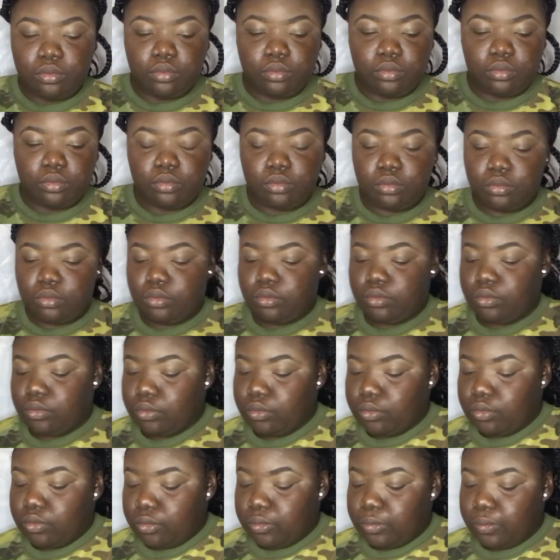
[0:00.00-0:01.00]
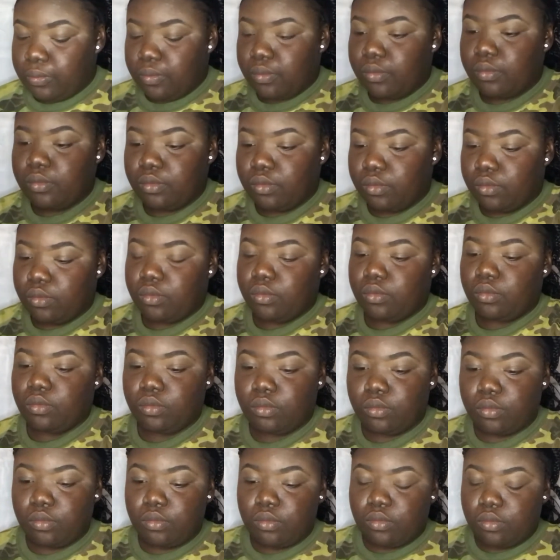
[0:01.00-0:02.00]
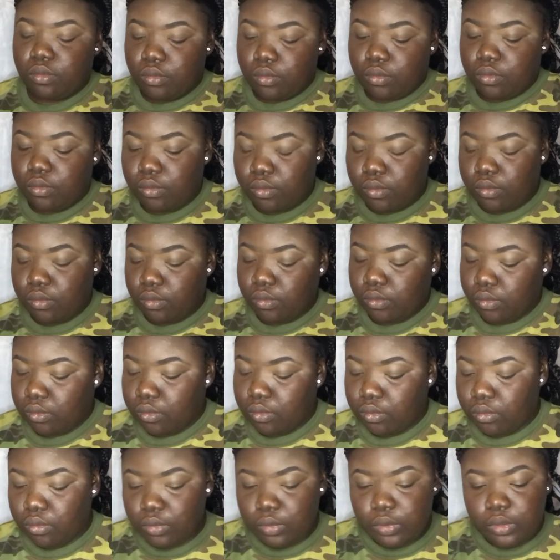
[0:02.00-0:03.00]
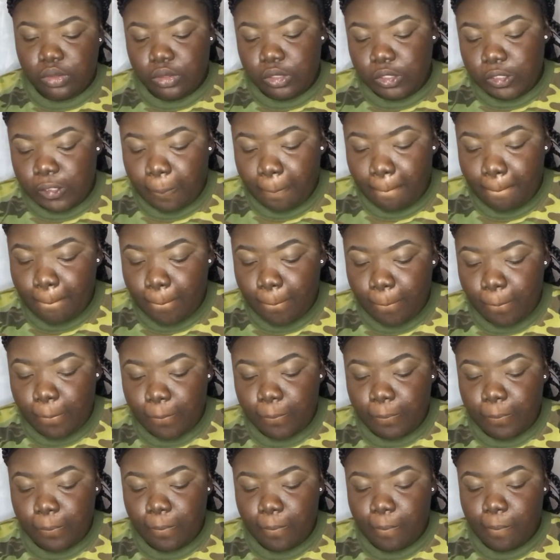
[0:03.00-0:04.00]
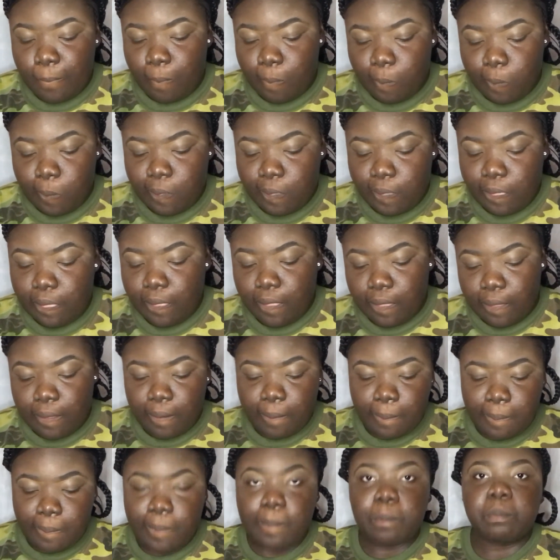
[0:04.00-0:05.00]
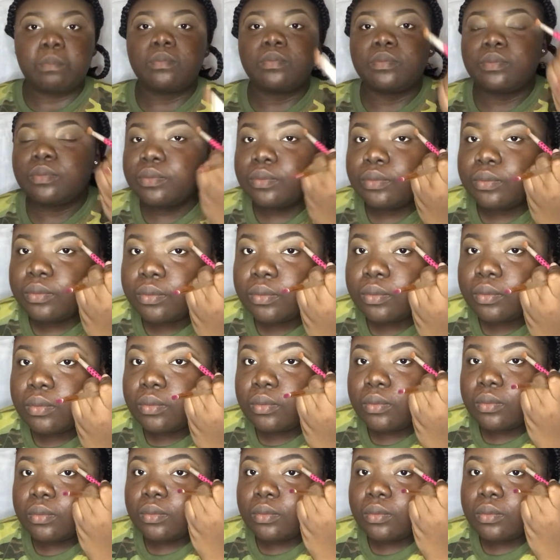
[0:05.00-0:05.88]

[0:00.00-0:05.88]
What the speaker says: it, it's the same thing, but put fall in the comment section down below, period.